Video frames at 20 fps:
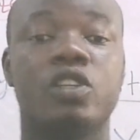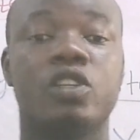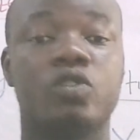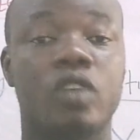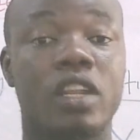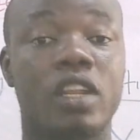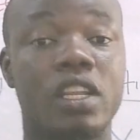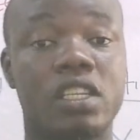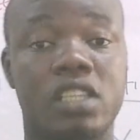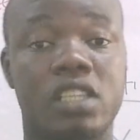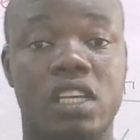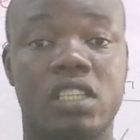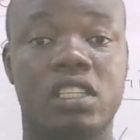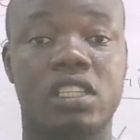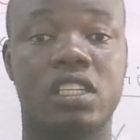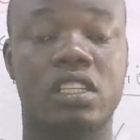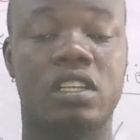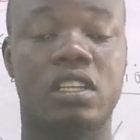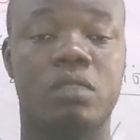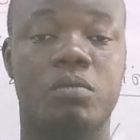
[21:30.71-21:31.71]
So ladies and
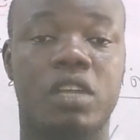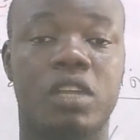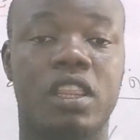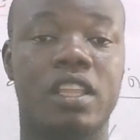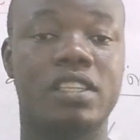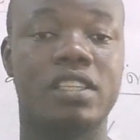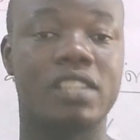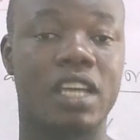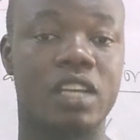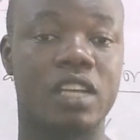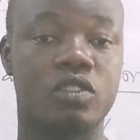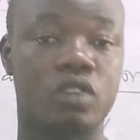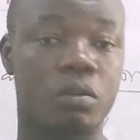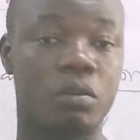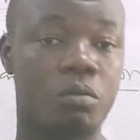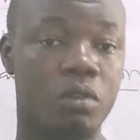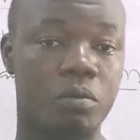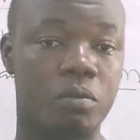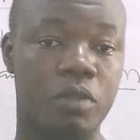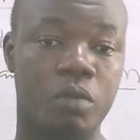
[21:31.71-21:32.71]
gentlemen, these are
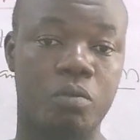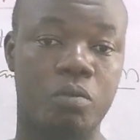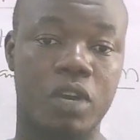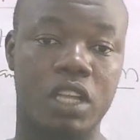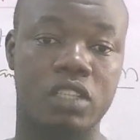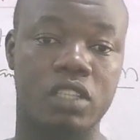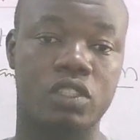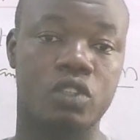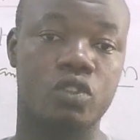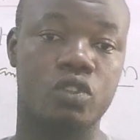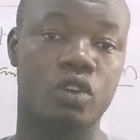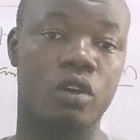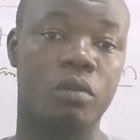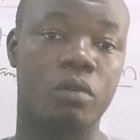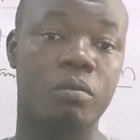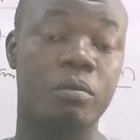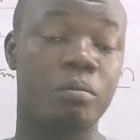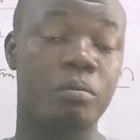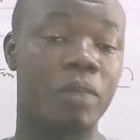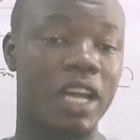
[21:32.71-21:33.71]
some of the branches
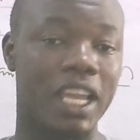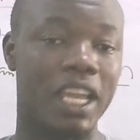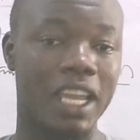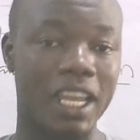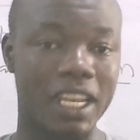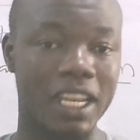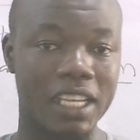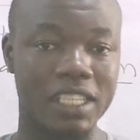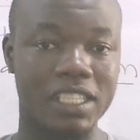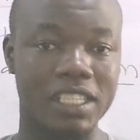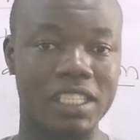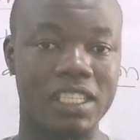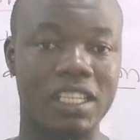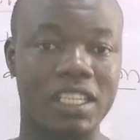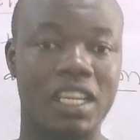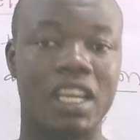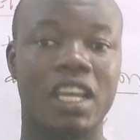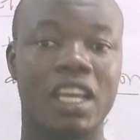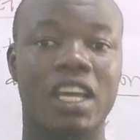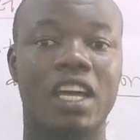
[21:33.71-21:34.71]
of
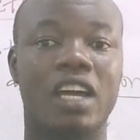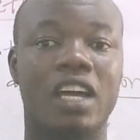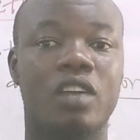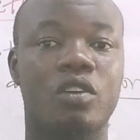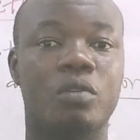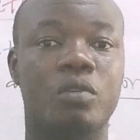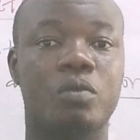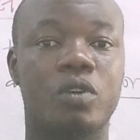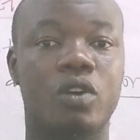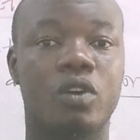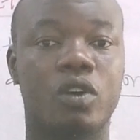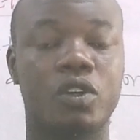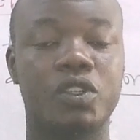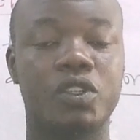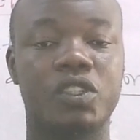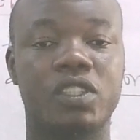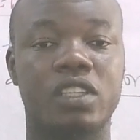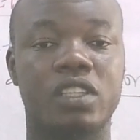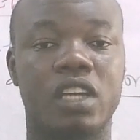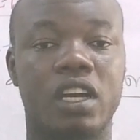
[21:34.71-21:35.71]
biology, and of
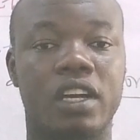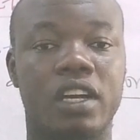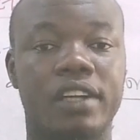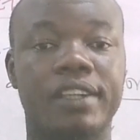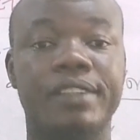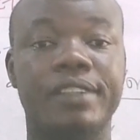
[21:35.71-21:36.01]
course